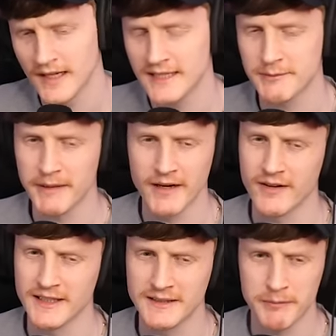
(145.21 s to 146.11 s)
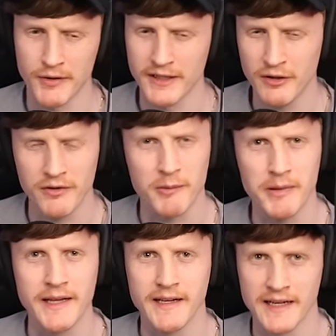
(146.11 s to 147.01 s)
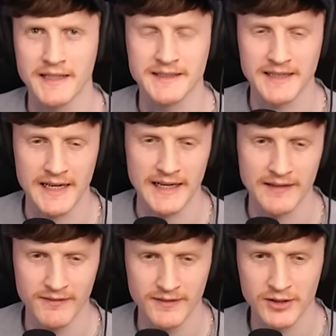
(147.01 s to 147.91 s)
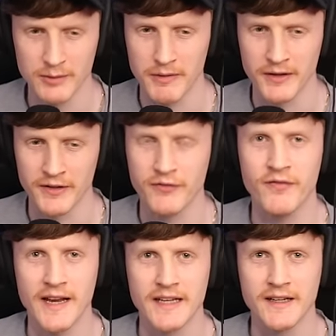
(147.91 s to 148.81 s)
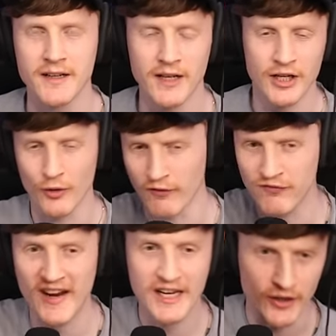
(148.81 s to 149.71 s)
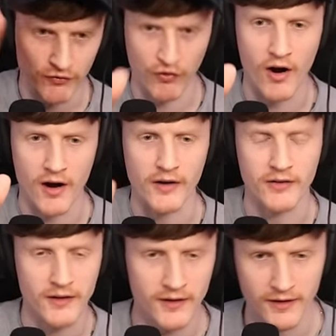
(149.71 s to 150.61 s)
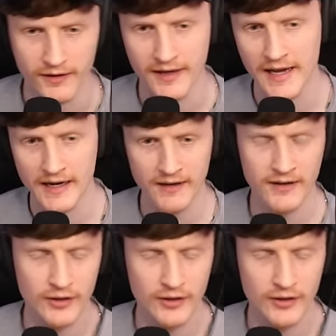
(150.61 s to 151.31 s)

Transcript: Let's be honest, Bonnie, you're not playing that guitar. Come on, you fake. You're a fake and a fraud, okay?